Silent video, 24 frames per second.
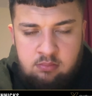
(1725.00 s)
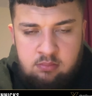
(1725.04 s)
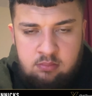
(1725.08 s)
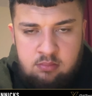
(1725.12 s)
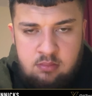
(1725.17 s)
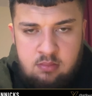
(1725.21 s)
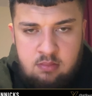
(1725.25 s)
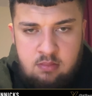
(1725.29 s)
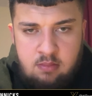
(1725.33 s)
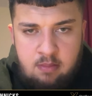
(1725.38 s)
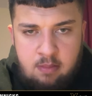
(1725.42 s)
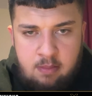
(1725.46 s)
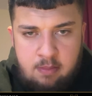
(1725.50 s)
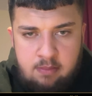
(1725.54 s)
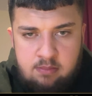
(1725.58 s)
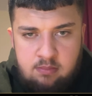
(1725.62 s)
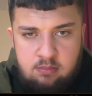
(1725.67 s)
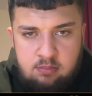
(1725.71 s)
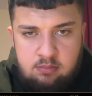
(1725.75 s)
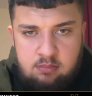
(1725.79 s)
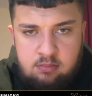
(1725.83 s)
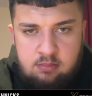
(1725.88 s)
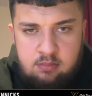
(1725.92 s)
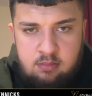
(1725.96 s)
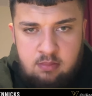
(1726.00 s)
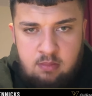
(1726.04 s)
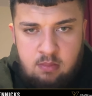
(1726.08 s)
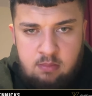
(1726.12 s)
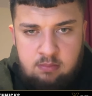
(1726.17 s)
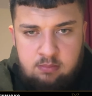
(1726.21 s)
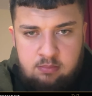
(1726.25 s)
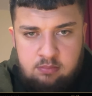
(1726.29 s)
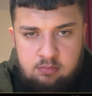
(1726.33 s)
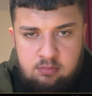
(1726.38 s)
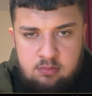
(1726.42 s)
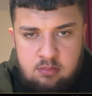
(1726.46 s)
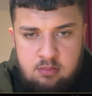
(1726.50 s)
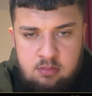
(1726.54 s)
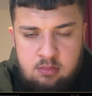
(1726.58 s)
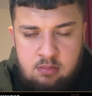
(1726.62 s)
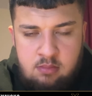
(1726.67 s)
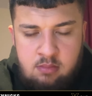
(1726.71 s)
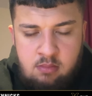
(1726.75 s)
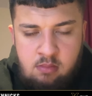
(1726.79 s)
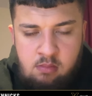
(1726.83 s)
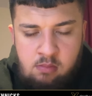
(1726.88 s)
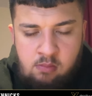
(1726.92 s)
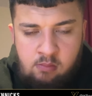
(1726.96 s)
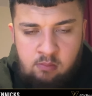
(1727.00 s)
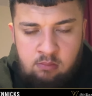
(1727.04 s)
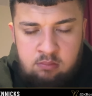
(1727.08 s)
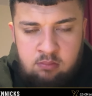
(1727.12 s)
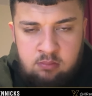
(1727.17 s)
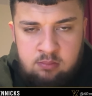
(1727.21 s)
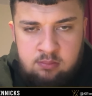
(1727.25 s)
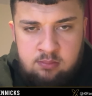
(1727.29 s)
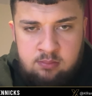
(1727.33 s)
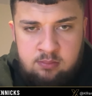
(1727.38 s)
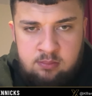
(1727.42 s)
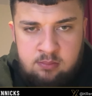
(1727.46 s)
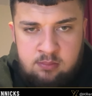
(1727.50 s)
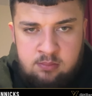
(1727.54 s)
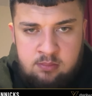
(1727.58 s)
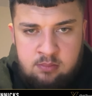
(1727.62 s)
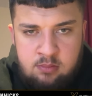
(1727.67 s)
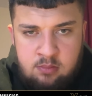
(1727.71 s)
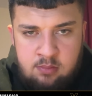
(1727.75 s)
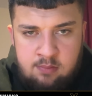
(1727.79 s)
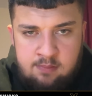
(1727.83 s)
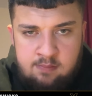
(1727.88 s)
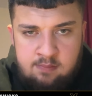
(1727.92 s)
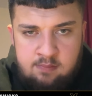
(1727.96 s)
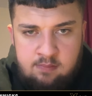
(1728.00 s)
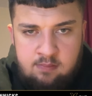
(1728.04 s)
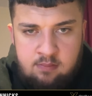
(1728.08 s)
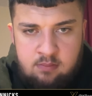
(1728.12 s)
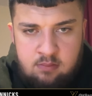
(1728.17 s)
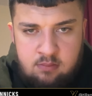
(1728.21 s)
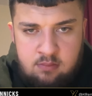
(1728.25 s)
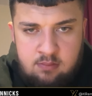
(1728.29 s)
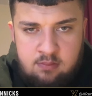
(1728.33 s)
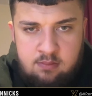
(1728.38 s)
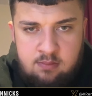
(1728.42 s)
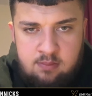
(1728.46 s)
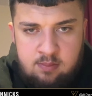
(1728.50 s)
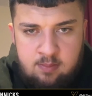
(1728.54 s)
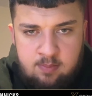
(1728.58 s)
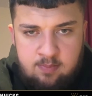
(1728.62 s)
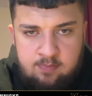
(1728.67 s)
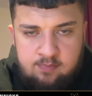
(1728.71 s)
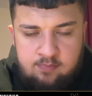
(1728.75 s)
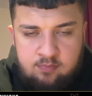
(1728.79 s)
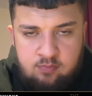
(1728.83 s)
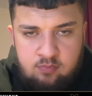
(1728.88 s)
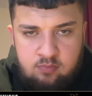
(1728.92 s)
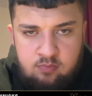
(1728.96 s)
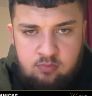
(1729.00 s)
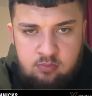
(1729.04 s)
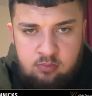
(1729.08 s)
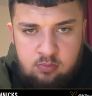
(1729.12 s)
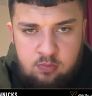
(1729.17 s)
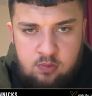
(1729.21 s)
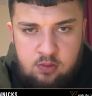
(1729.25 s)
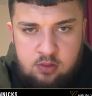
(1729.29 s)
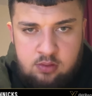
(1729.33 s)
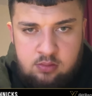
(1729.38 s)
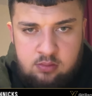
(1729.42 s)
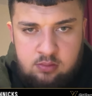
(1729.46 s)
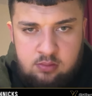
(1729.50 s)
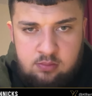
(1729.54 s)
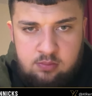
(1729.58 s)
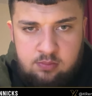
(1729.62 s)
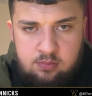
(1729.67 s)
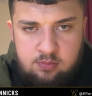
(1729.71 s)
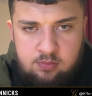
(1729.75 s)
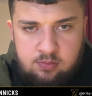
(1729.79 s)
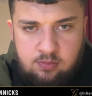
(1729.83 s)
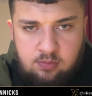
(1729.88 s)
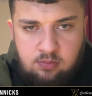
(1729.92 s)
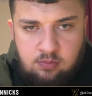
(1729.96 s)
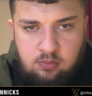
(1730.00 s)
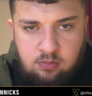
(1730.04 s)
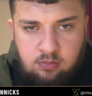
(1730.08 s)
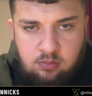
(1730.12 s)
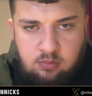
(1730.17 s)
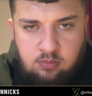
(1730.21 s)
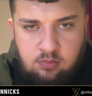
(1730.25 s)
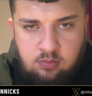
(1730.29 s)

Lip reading: This person isn't speaking.